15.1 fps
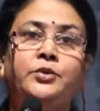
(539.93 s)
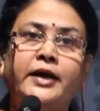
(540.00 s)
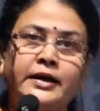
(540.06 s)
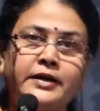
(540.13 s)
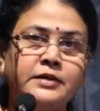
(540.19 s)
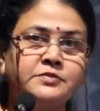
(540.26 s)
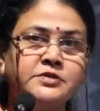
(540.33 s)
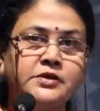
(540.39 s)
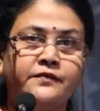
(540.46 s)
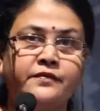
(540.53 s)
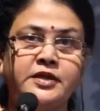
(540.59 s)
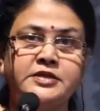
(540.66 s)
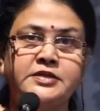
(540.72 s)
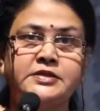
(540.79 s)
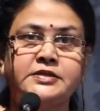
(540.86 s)
get himself
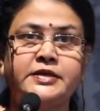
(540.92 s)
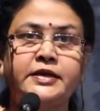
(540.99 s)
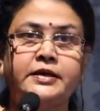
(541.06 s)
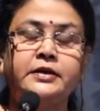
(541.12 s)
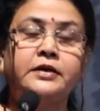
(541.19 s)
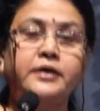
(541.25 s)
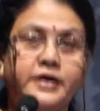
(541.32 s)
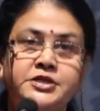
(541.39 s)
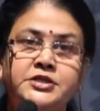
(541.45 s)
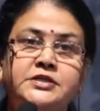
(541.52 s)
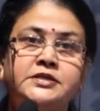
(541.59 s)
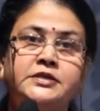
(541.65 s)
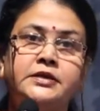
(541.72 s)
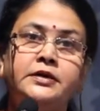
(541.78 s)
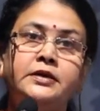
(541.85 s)

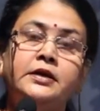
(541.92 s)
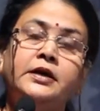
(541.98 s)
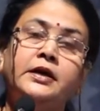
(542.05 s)
registered